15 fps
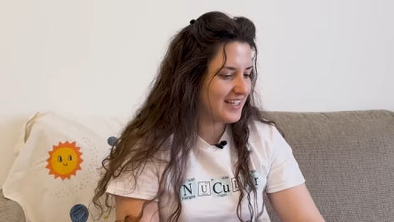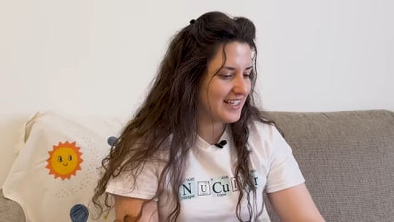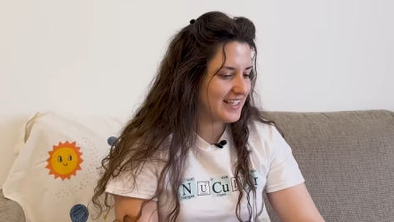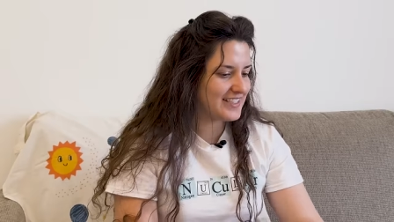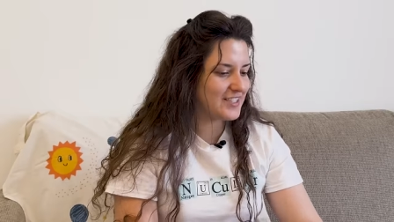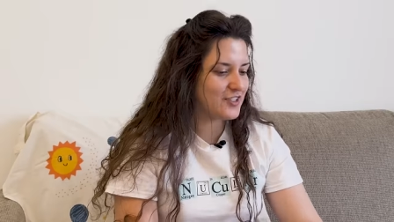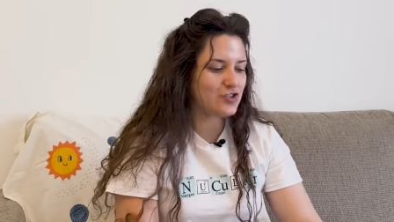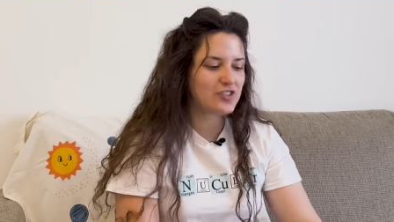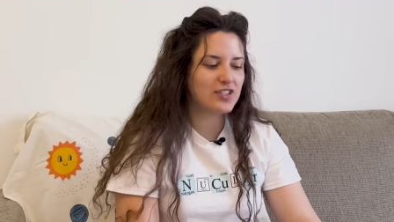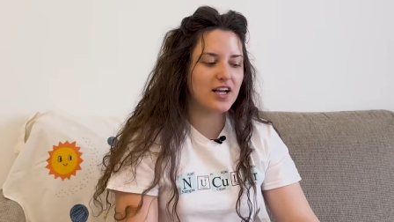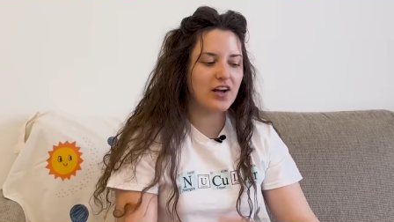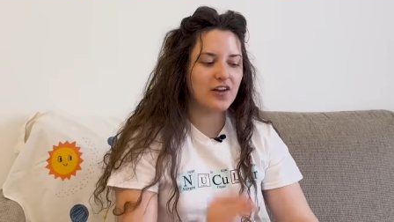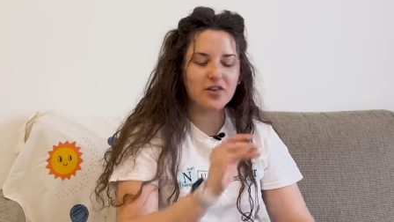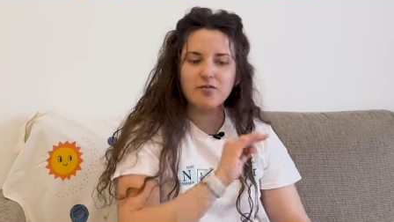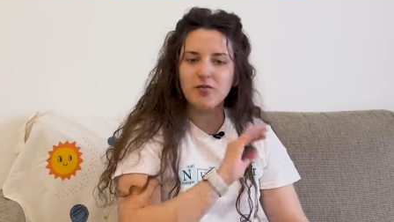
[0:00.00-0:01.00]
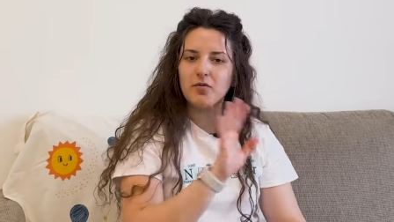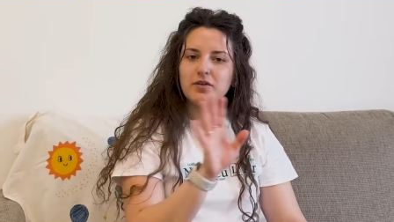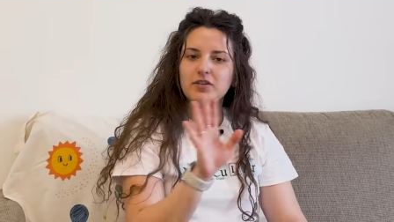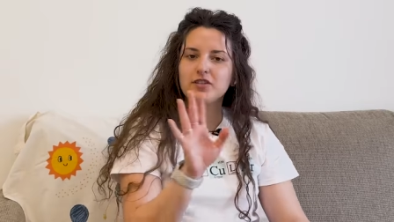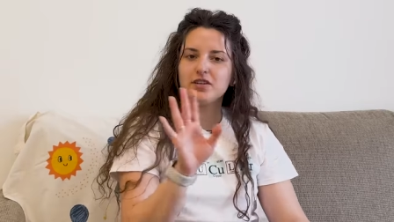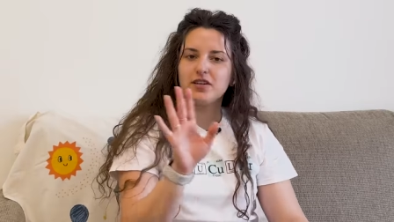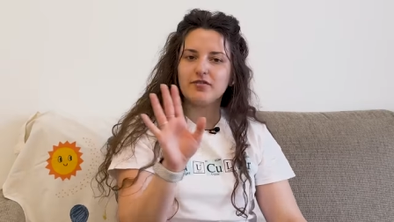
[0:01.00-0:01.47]
It's interesting how the
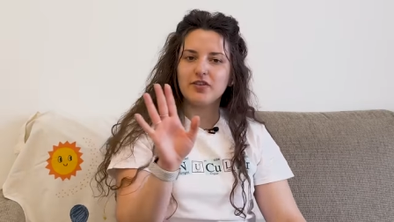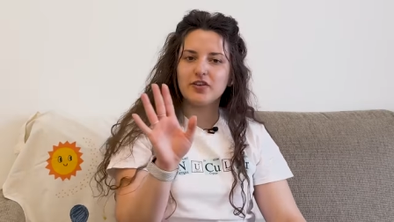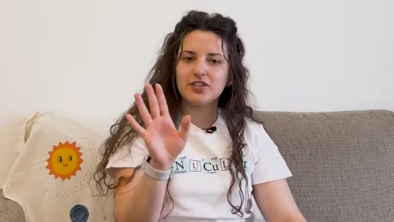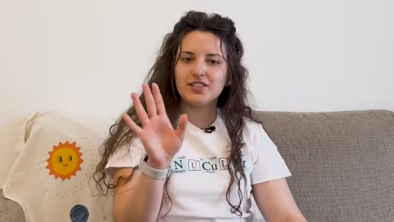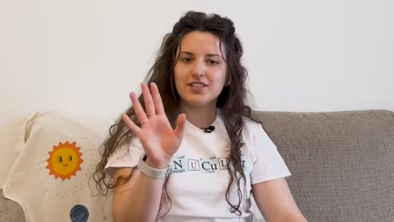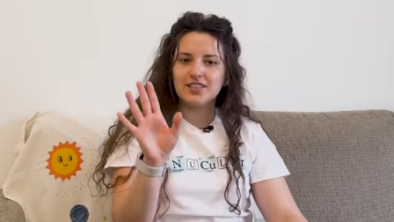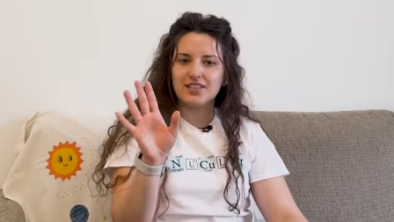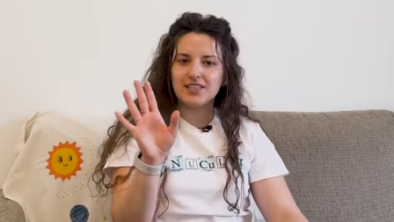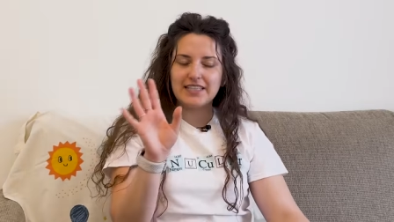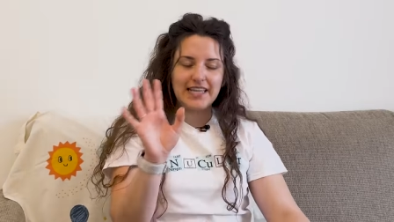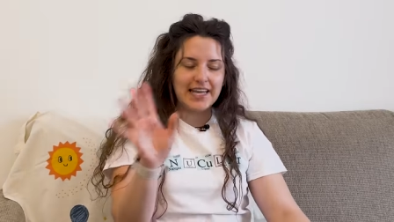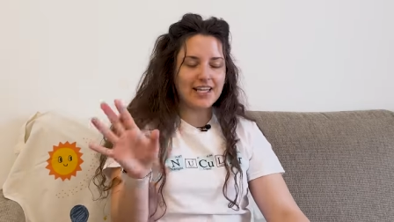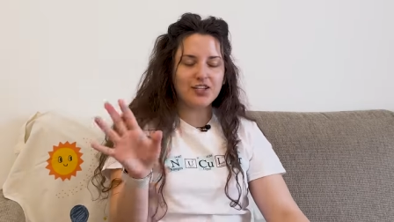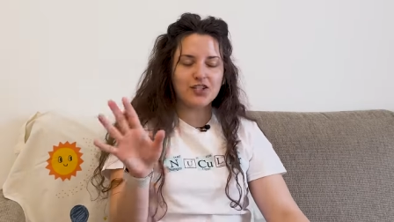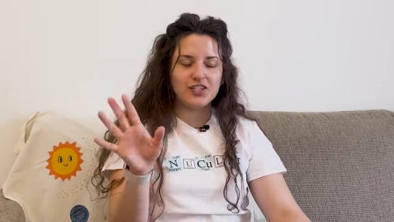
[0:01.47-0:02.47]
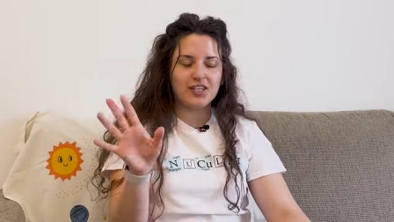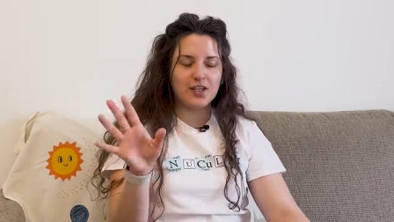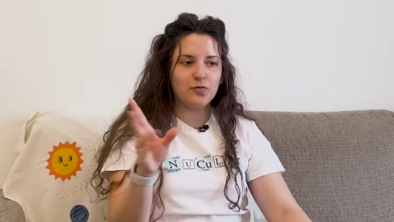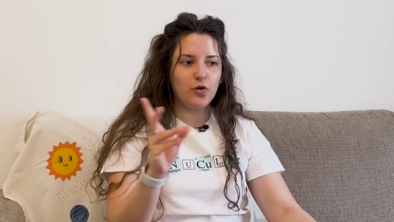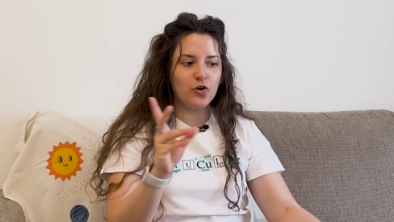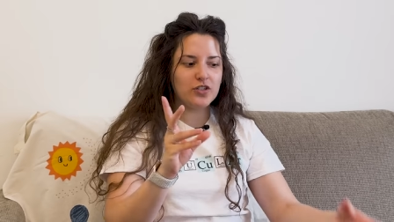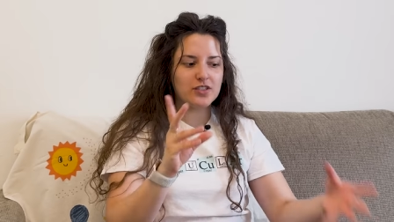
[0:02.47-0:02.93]
moment, the first day she's
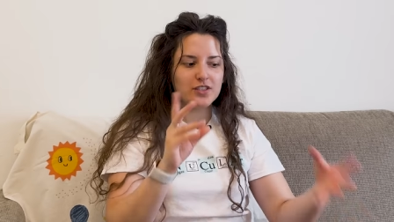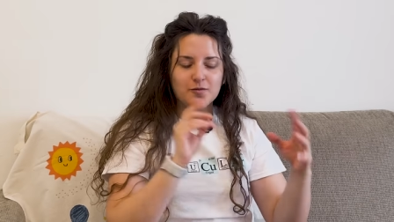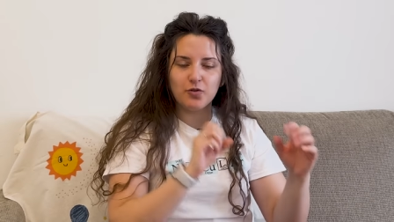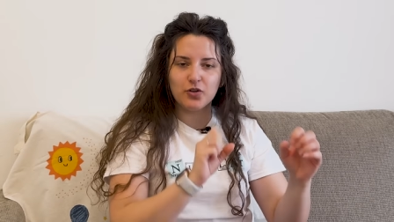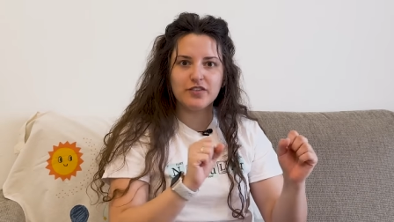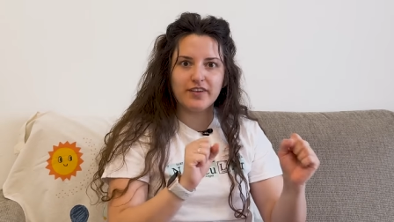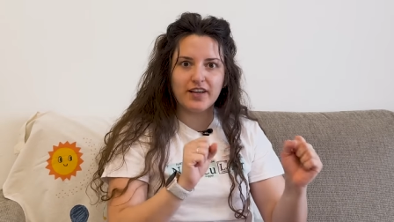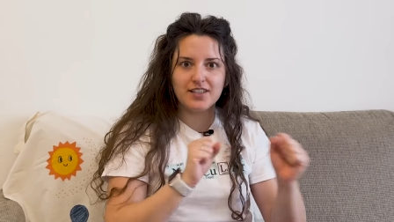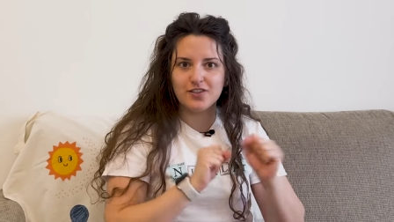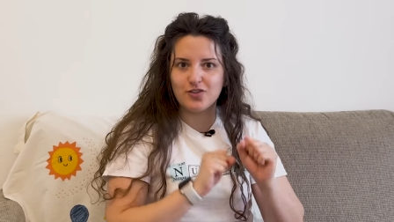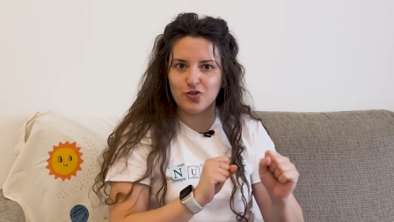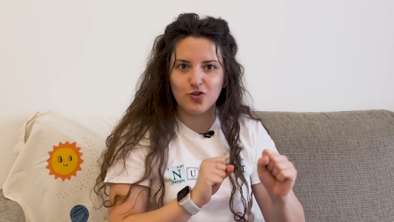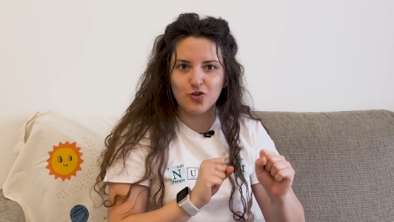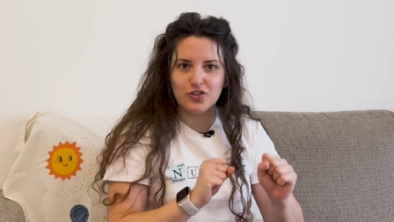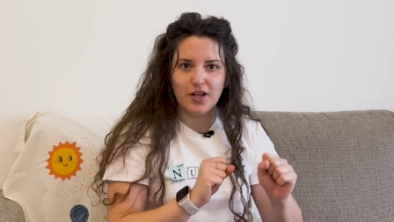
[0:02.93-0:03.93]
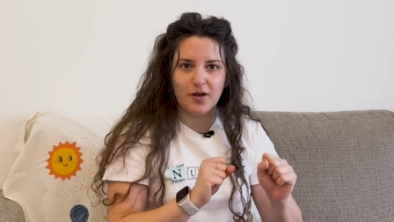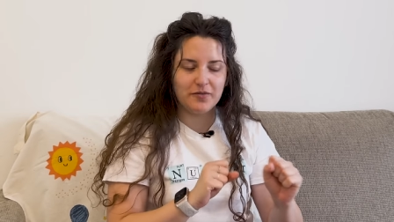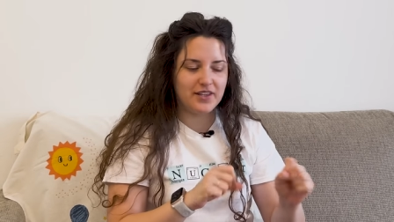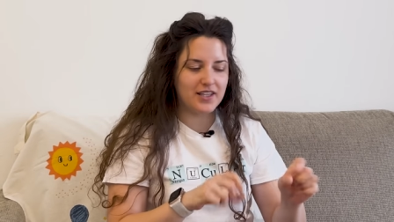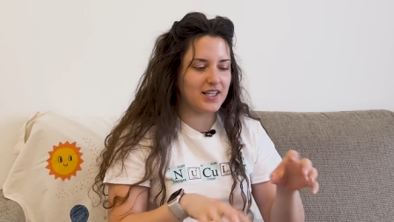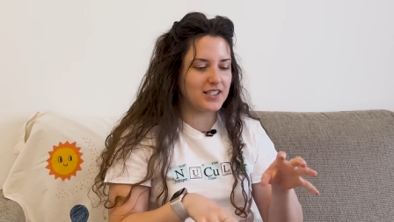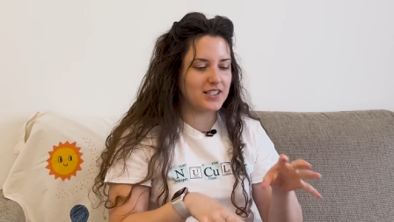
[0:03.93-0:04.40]
at work, she's motivated to do
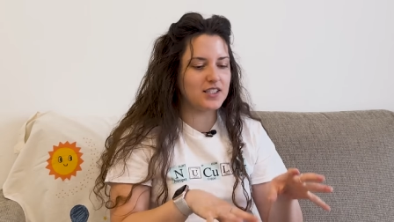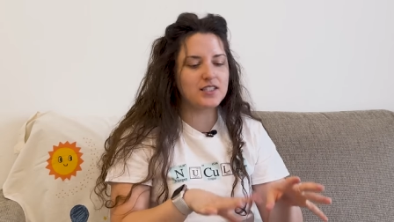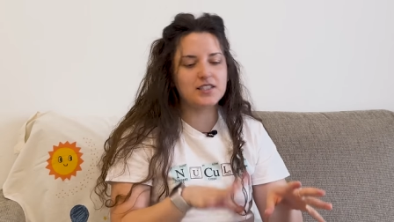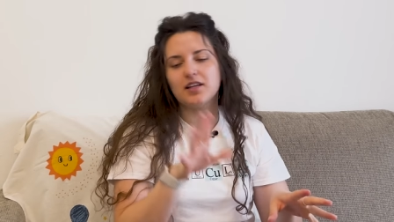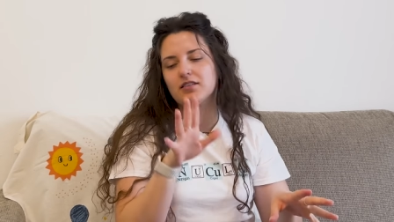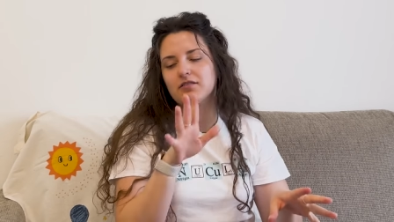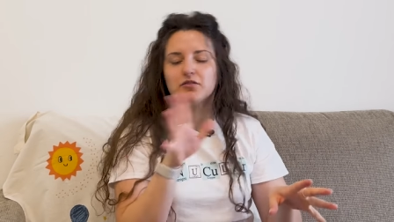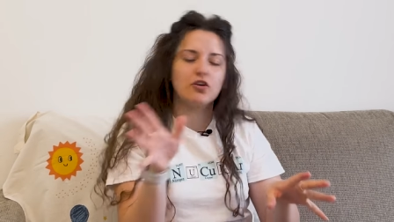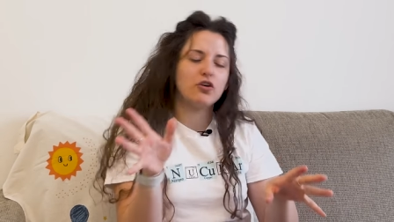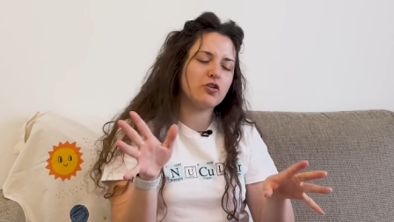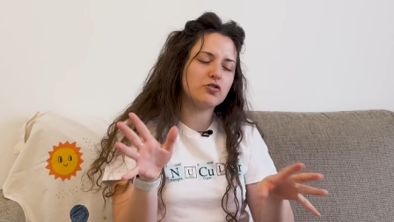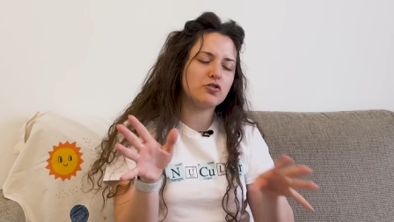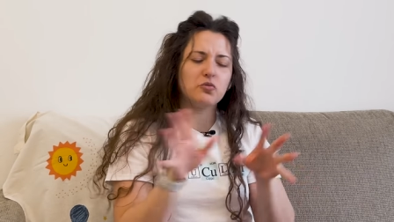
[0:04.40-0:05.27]
something, and he's like, no,